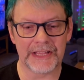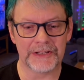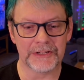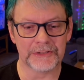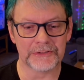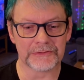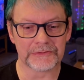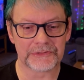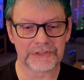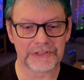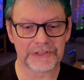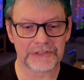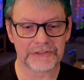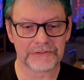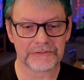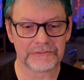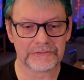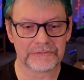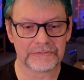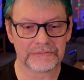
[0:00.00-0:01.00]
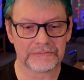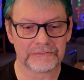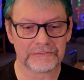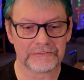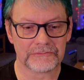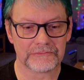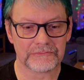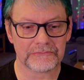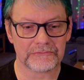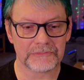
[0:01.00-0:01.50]
don't
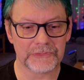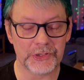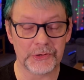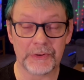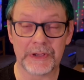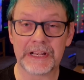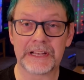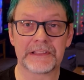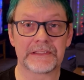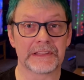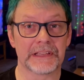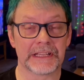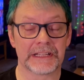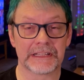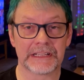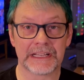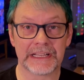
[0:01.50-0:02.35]
do anything.